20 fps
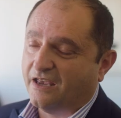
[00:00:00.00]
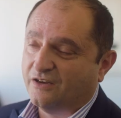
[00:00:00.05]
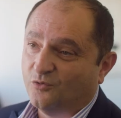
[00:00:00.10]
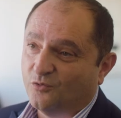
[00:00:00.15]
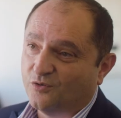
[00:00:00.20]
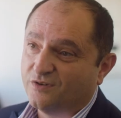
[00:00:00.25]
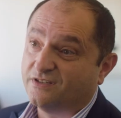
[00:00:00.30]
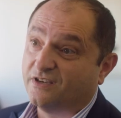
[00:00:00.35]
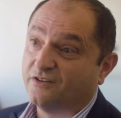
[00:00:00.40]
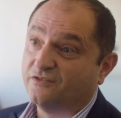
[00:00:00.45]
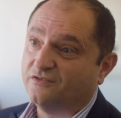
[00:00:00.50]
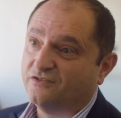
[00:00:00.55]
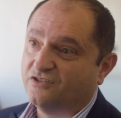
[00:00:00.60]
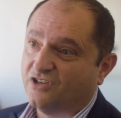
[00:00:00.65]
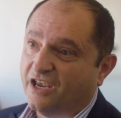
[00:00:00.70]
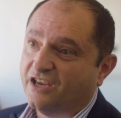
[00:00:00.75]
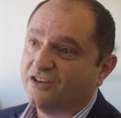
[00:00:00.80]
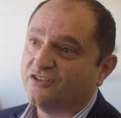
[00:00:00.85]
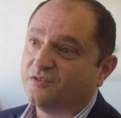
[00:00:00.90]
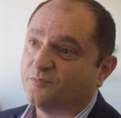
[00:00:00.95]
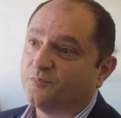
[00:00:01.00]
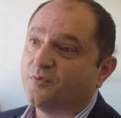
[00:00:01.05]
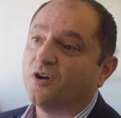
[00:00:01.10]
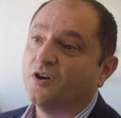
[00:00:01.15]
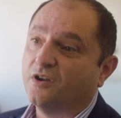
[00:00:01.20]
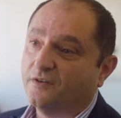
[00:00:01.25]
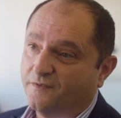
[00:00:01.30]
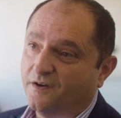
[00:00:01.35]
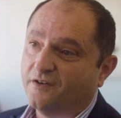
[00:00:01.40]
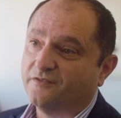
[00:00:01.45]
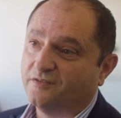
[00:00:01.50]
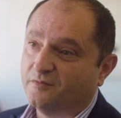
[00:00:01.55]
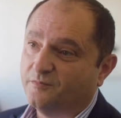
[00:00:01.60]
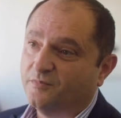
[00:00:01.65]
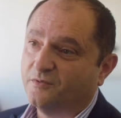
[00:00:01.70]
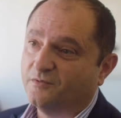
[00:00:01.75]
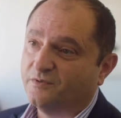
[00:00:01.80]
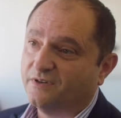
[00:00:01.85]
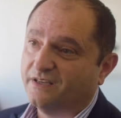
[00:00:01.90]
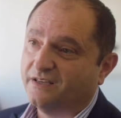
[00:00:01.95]
and also change the profile of the
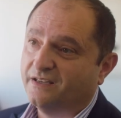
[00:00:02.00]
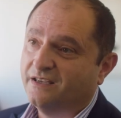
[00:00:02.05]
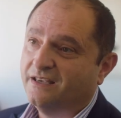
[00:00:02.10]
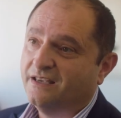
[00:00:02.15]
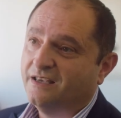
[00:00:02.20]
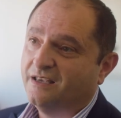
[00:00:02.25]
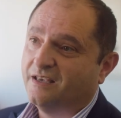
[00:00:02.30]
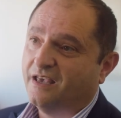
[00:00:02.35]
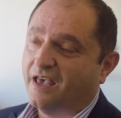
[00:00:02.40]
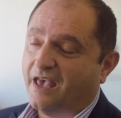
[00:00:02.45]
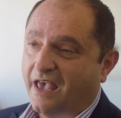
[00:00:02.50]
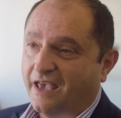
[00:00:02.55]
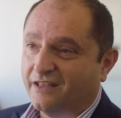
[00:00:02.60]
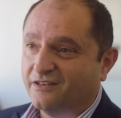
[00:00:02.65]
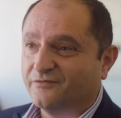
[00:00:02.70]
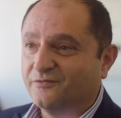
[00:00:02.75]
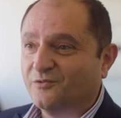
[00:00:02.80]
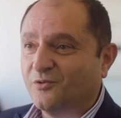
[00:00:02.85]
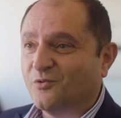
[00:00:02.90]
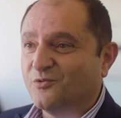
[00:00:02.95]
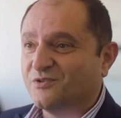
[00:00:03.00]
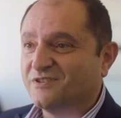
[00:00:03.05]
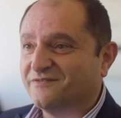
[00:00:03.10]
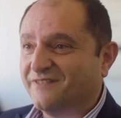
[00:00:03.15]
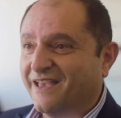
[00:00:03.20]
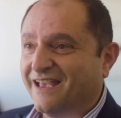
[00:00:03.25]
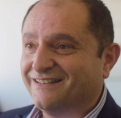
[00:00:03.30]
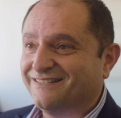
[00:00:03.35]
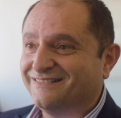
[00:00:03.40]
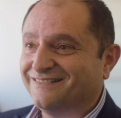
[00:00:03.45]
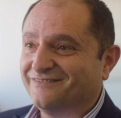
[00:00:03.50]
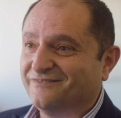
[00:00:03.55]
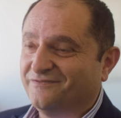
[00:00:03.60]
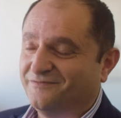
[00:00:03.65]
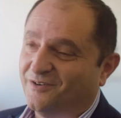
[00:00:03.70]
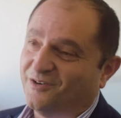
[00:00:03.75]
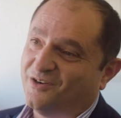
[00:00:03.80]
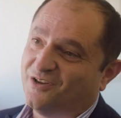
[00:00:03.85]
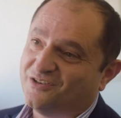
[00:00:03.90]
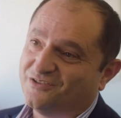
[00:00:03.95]
building. And of course, that
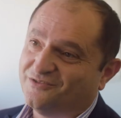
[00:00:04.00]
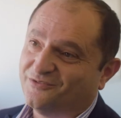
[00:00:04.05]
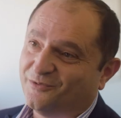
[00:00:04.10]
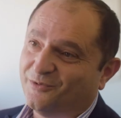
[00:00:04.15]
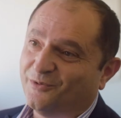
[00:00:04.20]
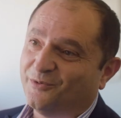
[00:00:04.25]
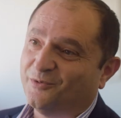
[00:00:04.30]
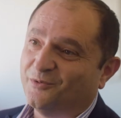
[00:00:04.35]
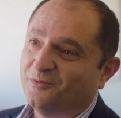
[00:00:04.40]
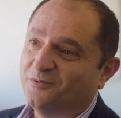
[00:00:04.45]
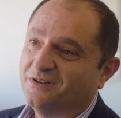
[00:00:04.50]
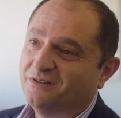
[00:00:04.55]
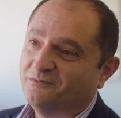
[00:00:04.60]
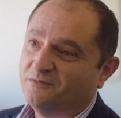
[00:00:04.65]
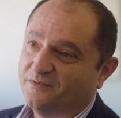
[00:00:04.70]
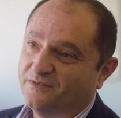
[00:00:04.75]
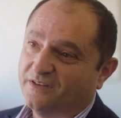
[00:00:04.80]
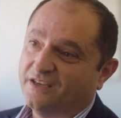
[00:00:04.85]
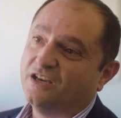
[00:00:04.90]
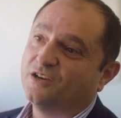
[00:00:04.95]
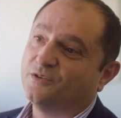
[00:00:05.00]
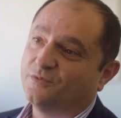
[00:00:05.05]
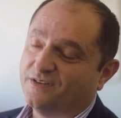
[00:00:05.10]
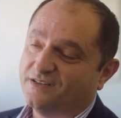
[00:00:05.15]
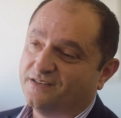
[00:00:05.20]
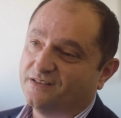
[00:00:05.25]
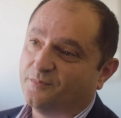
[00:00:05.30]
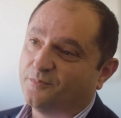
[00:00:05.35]
follows through with the increase in